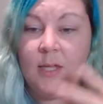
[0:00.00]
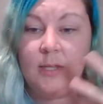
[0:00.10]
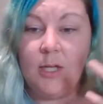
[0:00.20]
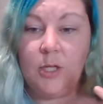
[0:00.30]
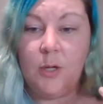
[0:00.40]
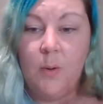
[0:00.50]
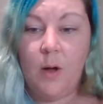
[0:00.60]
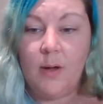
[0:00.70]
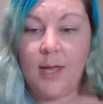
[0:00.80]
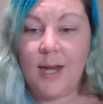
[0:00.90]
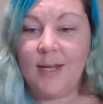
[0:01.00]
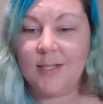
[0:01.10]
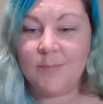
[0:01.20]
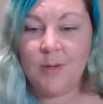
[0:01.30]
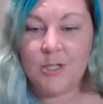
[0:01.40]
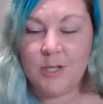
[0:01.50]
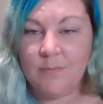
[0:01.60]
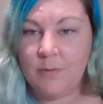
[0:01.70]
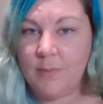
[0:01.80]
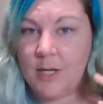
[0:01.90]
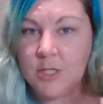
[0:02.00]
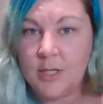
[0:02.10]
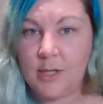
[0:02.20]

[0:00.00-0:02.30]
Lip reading: that you are gaining as much information